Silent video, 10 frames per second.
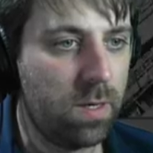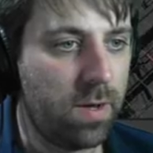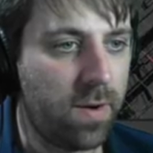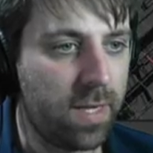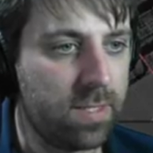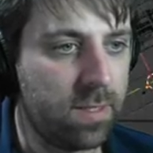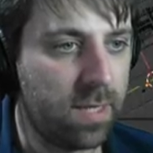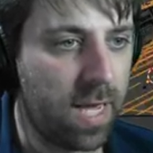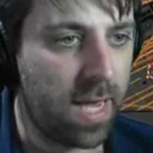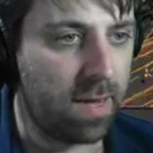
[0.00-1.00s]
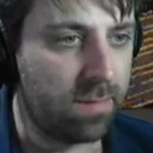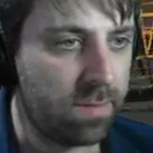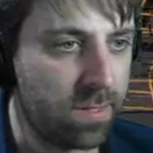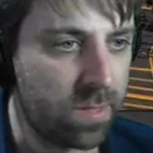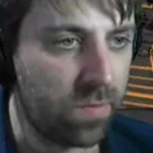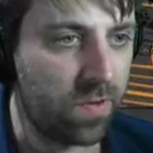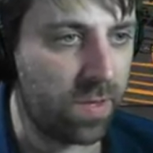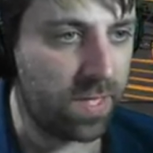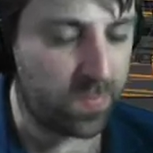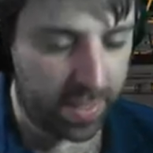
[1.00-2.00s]
Alright, now, so we've
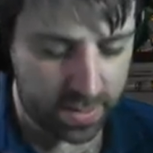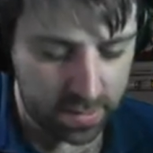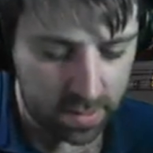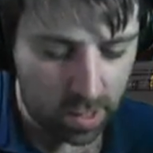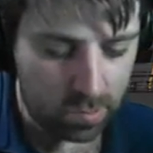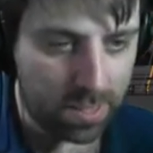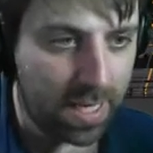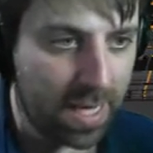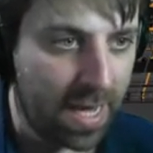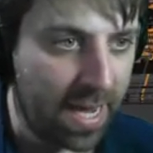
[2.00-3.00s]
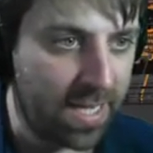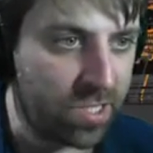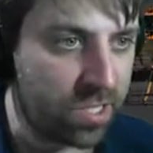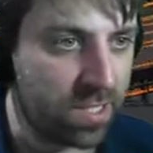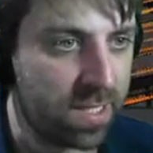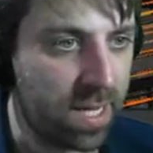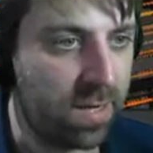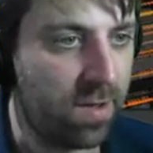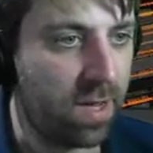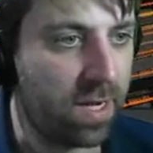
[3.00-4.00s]
got these pieces. Alt H to
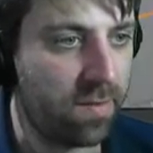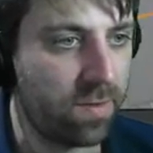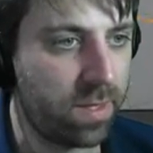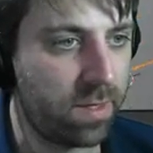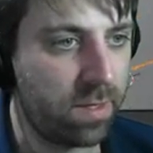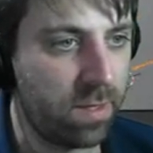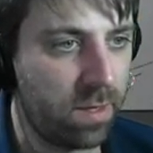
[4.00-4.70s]
unhide everything.